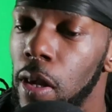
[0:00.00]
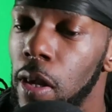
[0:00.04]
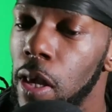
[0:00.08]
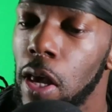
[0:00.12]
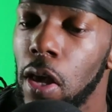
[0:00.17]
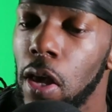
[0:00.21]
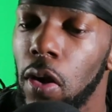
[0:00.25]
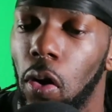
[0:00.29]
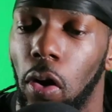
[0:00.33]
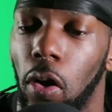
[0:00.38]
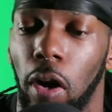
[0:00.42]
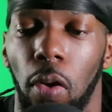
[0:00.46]

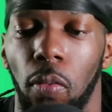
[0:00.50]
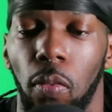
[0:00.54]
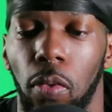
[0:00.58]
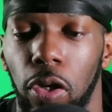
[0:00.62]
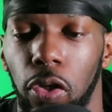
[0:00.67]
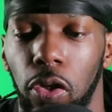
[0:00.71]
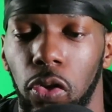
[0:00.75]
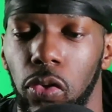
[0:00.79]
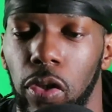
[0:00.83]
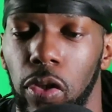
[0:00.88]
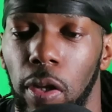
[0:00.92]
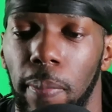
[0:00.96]
All I want to do is
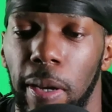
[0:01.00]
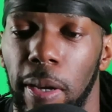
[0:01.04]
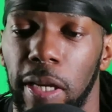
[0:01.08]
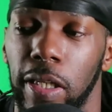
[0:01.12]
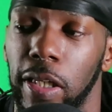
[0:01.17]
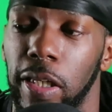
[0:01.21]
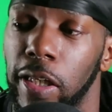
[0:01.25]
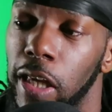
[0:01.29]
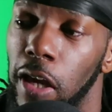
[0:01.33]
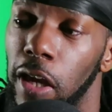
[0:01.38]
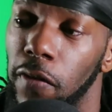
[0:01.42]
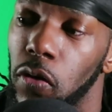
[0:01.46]
just basically
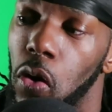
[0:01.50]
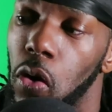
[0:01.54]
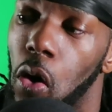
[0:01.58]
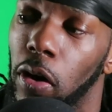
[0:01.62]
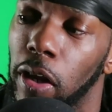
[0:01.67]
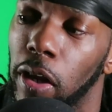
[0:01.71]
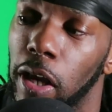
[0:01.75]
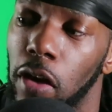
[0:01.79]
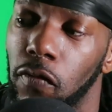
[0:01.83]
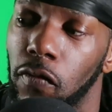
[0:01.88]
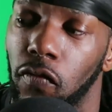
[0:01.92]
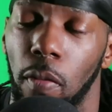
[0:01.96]
give you all the
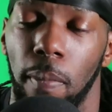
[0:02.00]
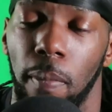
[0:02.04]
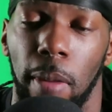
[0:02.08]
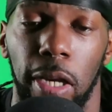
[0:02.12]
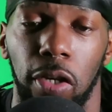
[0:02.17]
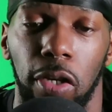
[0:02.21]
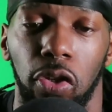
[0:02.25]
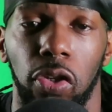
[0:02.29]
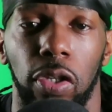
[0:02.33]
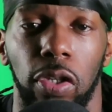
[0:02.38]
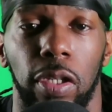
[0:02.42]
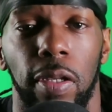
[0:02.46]

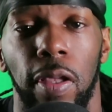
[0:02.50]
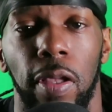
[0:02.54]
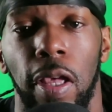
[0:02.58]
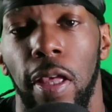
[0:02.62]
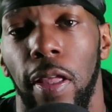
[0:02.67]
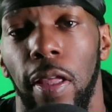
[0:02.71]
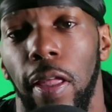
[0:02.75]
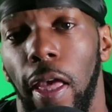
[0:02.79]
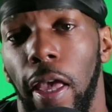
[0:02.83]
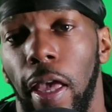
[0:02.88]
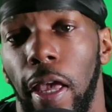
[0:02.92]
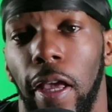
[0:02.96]
information
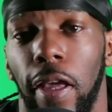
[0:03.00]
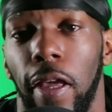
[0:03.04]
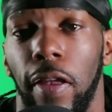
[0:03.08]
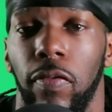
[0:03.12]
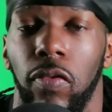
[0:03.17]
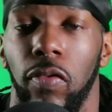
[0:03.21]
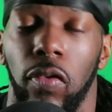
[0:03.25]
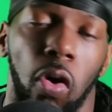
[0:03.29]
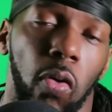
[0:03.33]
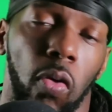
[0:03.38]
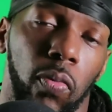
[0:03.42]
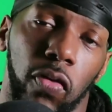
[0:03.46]
and
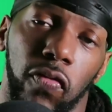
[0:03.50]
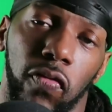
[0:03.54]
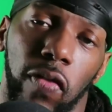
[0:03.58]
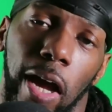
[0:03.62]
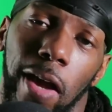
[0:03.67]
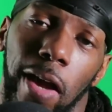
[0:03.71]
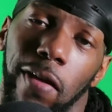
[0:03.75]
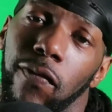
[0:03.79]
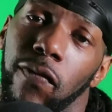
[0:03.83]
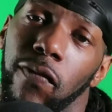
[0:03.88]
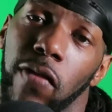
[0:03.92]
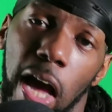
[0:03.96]
hope you find
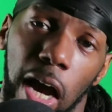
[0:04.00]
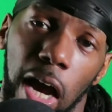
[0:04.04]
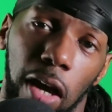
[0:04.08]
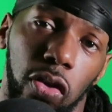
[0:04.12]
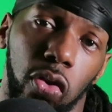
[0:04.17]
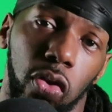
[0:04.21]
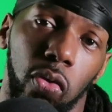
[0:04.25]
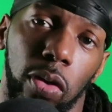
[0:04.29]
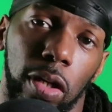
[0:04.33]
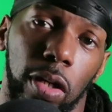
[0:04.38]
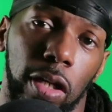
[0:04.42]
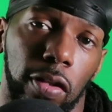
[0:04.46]
value in
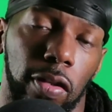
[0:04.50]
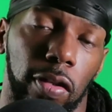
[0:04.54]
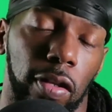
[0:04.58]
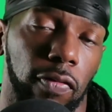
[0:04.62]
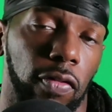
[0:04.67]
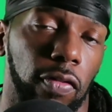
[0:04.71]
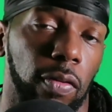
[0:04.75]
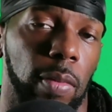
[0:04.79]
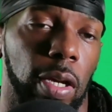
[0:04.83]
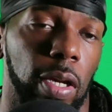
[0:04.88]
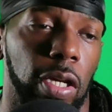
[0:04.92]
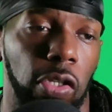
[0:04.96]
this
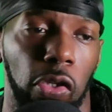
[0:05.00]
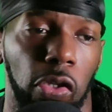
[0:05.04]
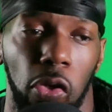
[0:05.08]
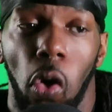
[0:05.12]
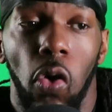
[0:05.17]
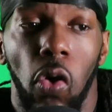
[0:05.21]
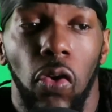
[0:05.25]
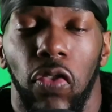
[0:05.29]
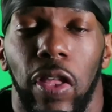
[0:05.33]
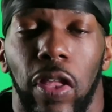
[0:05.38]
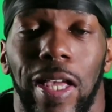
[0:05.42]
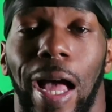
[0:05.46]
information. The only
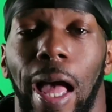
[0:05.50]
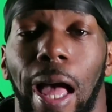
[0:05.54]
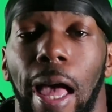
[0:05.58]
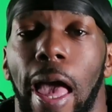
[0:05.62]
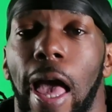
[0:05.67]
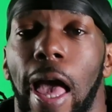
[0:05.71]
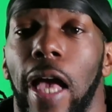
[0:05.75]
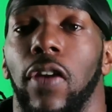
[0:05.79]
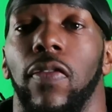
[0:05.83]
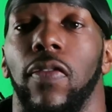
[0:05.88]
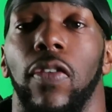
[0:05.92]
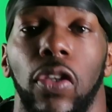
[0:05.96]
thing I ask
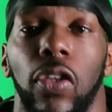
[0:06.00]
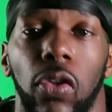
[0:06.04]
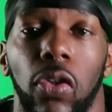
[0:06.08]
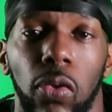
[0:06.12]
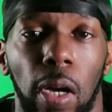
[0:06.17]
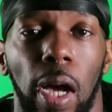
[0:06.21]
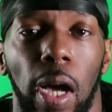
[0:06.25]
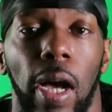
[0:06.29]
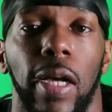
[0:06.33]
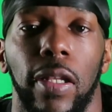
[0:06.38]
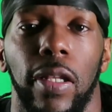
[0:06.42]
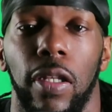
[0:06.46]
for you guys,
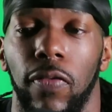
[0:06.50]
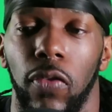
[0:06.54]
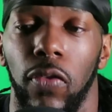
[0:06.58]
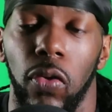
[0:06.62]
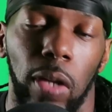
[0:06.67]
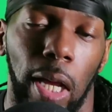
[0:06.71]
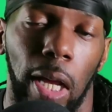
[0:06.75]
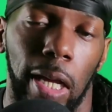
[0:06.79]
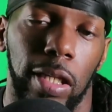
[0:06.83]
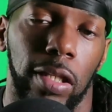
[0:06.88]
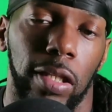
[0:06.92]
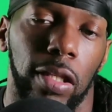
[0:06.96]
if you like
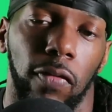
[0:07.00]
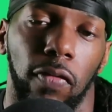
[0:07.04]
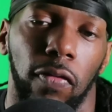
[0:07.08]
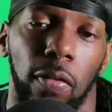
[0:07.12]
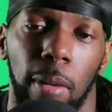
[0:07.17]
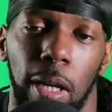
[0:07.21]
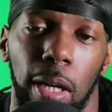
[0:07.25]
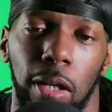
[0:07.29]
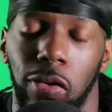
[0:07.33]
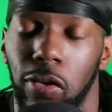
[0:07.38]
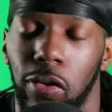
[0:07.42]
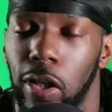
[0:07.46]
this information,
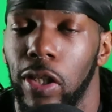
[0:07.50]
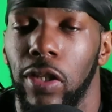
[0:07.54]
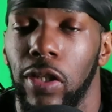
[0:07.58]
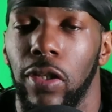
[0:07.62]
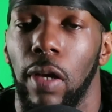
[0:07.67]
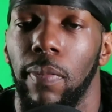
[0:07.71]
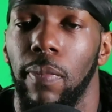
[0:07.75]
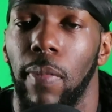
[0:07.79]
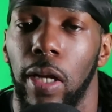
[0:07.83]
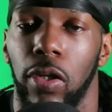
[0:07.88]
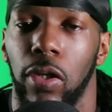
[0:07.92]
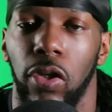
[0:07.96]
just sub my
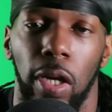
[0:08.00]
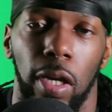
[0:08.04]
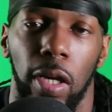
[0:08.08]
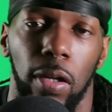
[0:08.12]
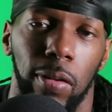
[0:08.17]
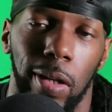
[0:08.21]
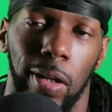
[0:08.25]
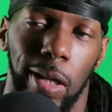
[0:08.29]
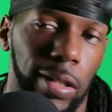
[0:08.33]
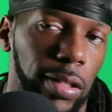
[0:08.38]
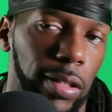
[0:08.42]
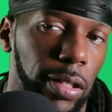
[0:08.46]
channel.
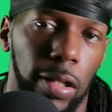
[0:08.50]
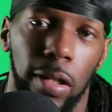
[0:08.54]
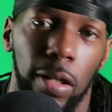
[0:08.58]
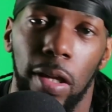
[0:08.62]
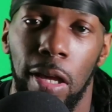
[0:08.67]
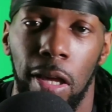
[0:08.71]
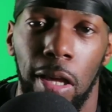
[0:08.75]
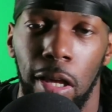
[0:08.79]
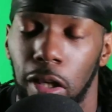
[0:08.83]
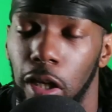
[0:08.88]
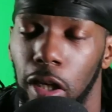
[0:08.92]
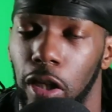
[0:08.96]
That's it.
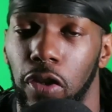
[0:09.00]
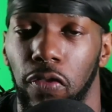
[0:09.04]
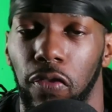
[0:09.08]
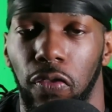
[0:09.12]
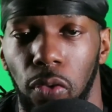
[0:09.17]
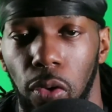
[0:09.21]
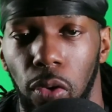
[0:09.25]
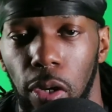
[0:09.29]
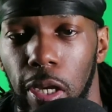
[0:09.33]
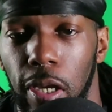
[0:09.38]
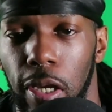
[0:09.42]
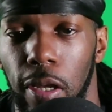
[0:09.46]
It's free.